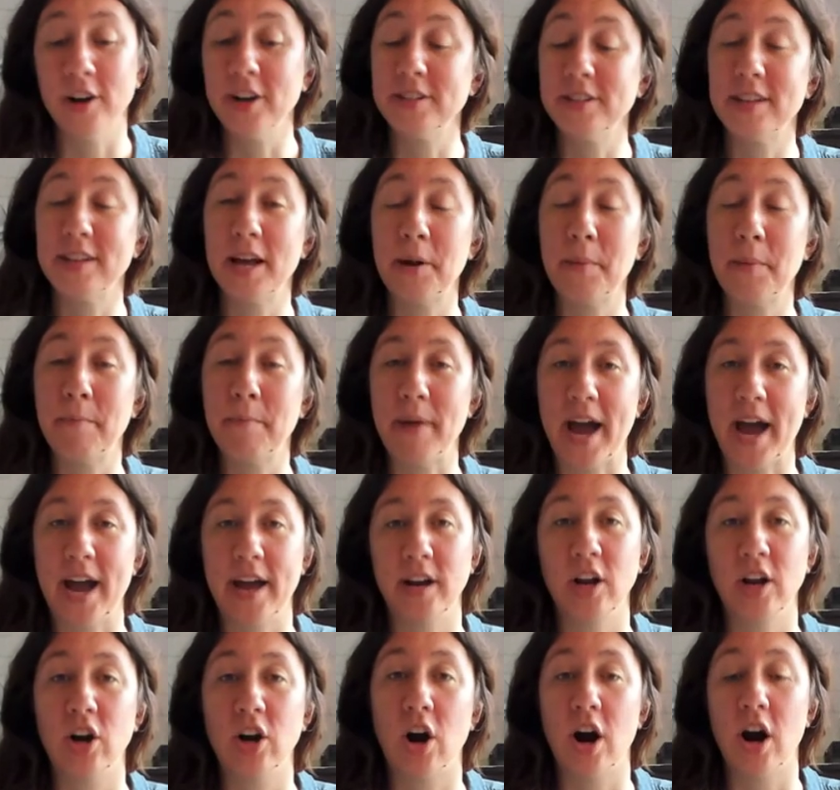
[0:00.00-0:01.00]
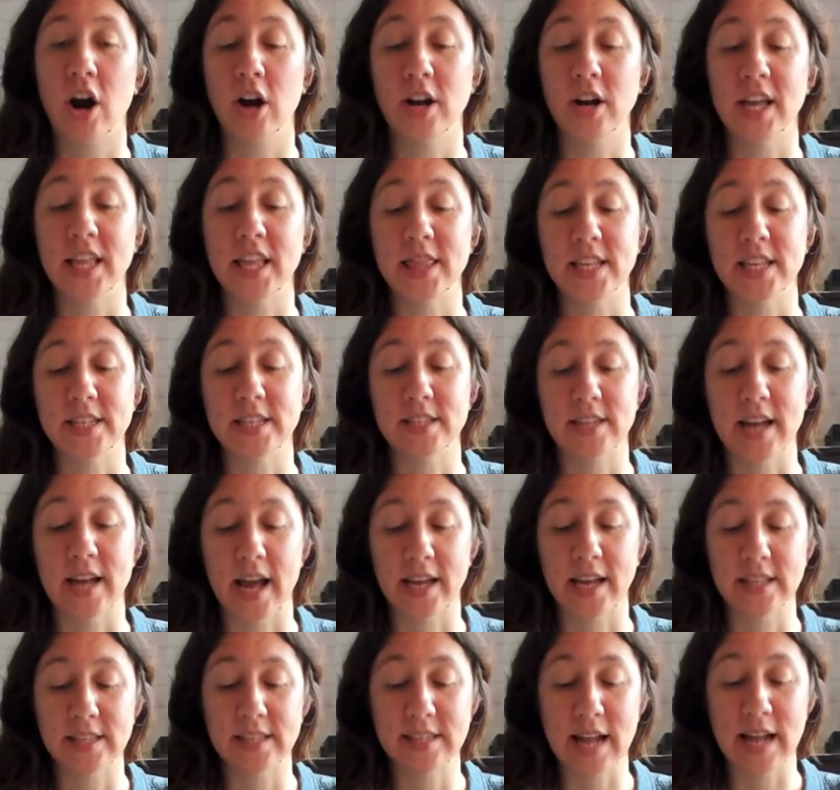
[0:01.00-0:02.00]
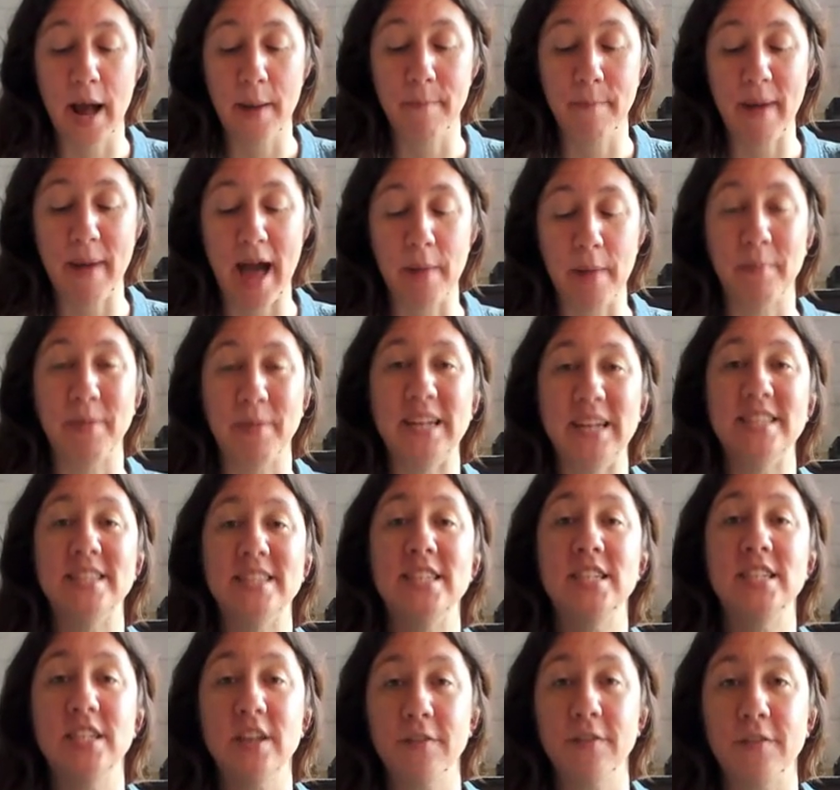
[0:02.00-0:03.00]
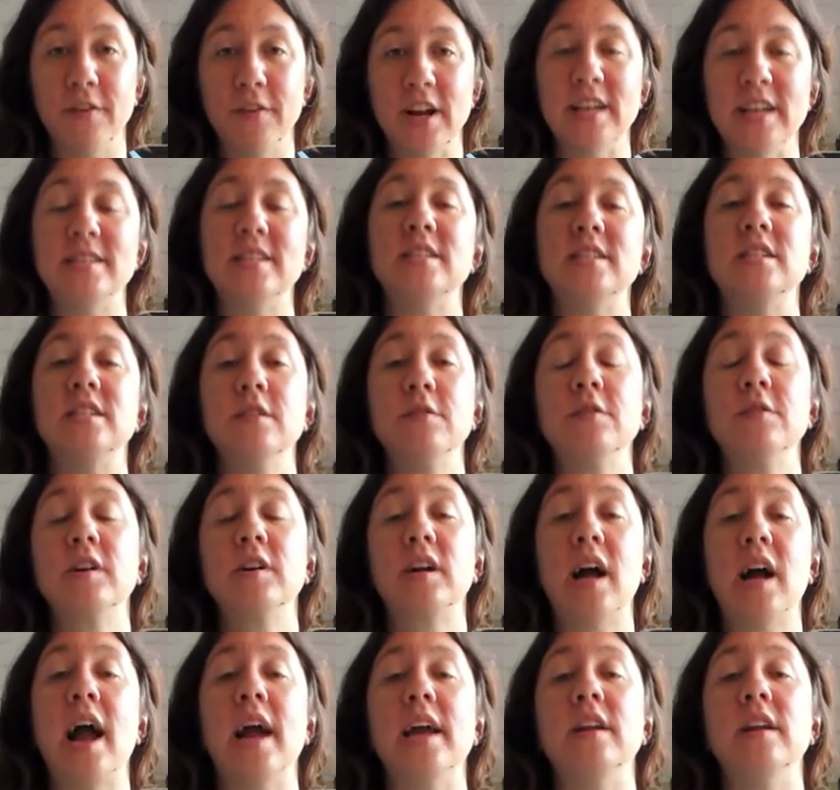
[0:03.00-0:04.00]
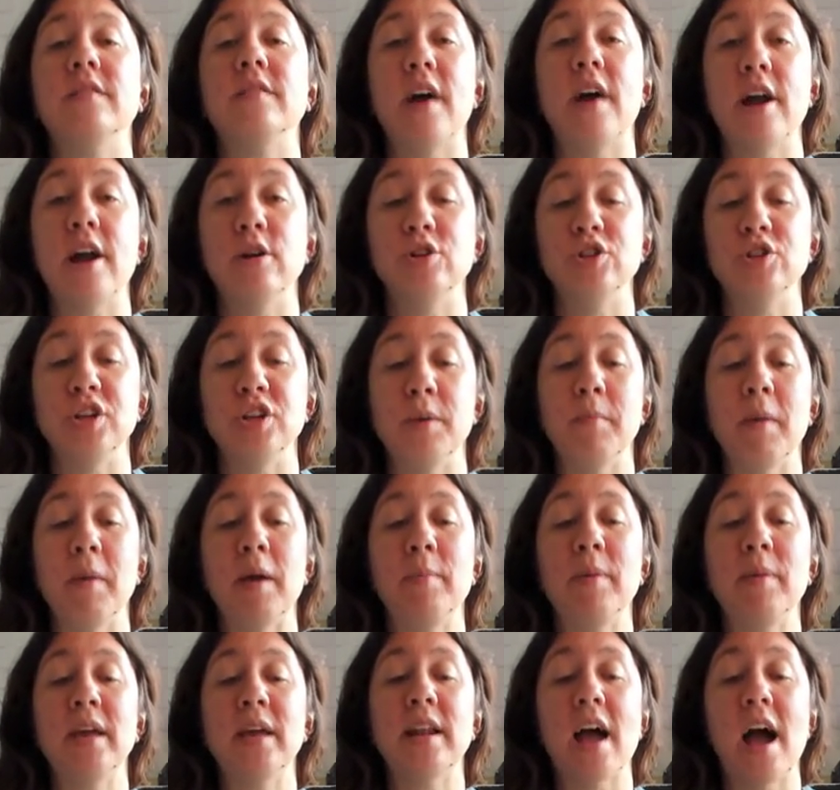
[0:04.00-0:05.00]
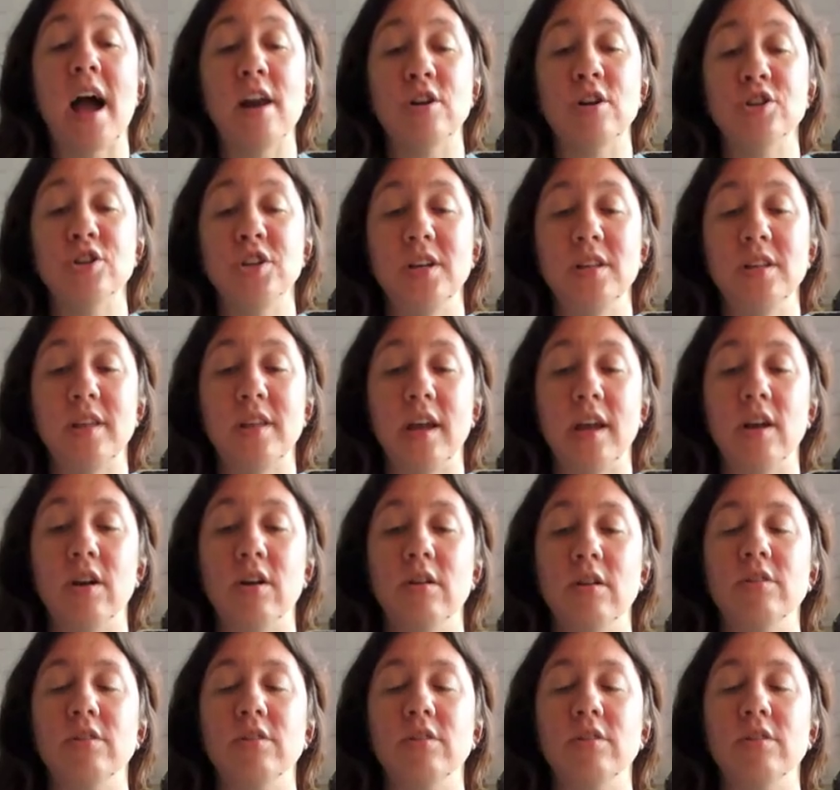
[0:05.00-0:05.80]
not a bad card in this deck. It's not bad, but it's different. It's a different kind of energy. Maybe an energy that